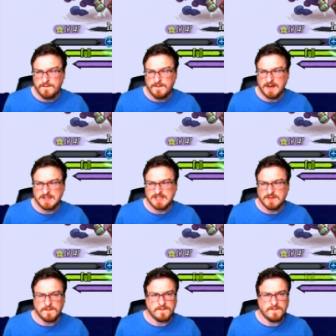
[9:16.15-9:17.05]
Phyllis
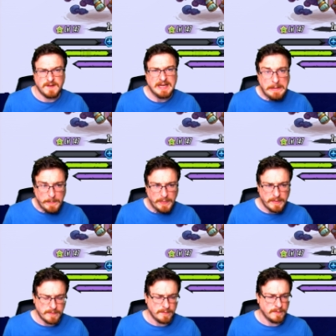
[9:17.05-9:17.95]
or Philippe
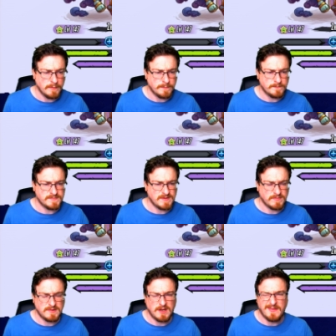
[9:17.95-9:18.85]
or
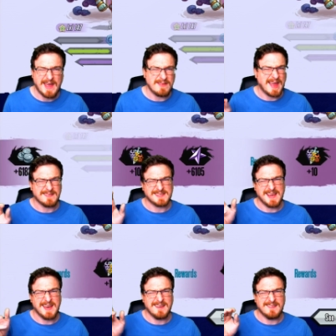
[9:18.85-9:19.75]
you know that that
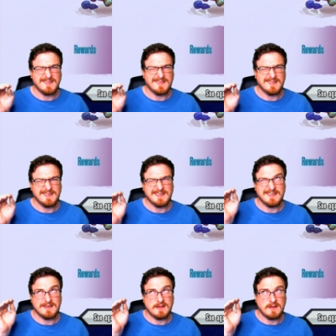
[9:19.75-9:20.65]
uh,
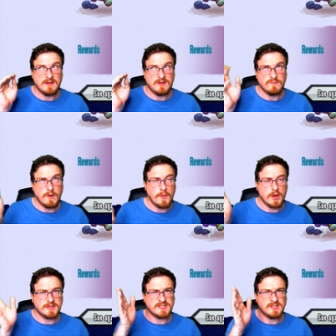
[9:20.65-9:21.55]
robot